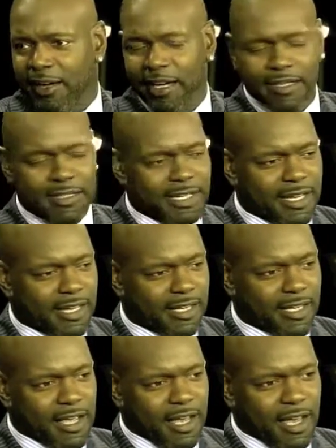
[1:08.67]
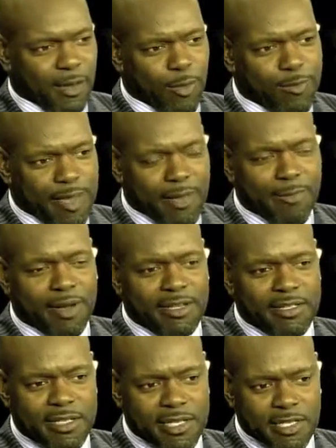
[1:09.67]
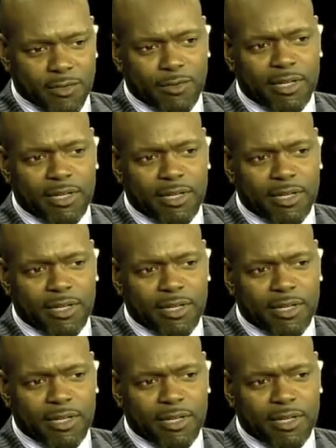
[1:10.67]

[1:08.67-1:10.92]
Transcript: And what made my decision